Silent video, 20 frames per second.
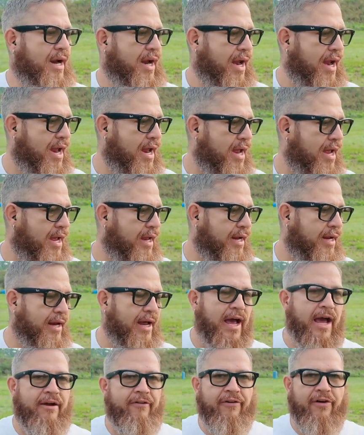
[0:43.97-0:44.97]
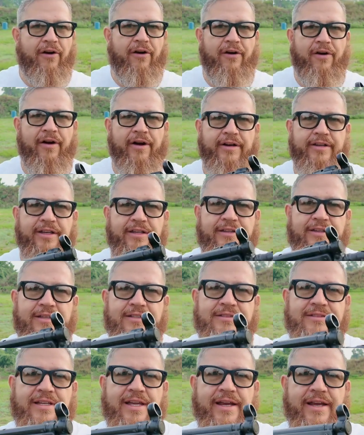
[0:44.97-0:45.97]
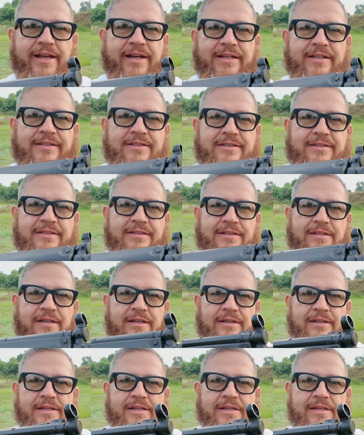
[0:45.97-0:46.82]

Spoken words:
And I've heard that this thing is